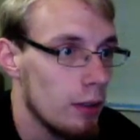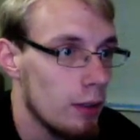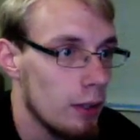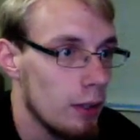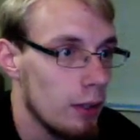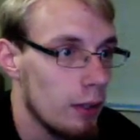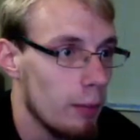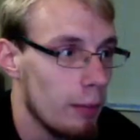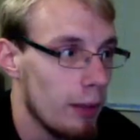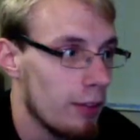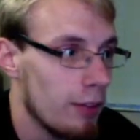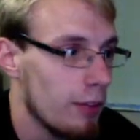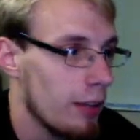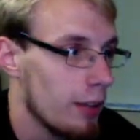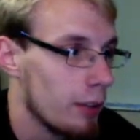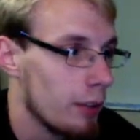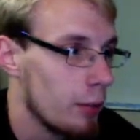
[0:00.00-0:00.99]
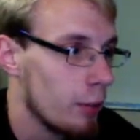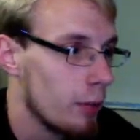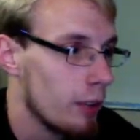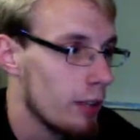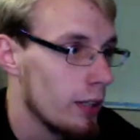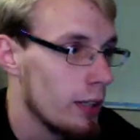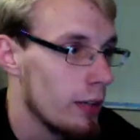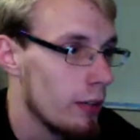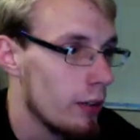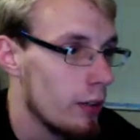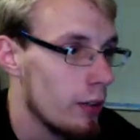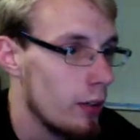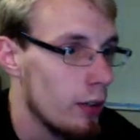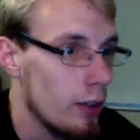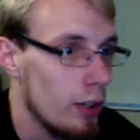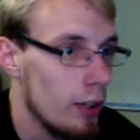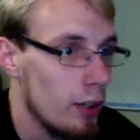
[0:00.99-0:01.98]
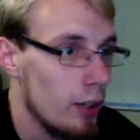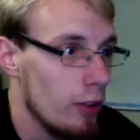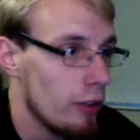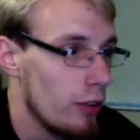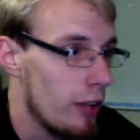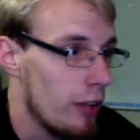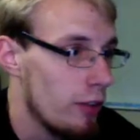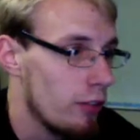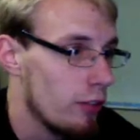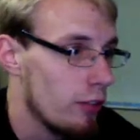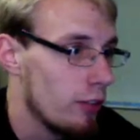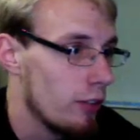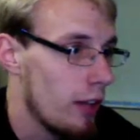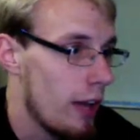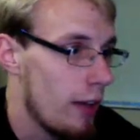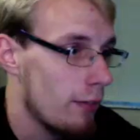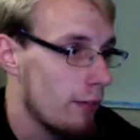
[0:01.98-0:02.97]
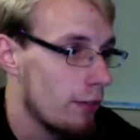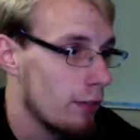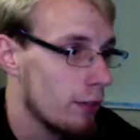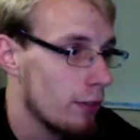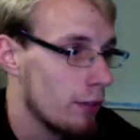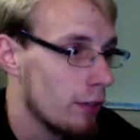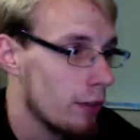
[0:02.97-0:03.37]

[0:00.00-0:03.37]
That's not going to work either. So that's just going to have to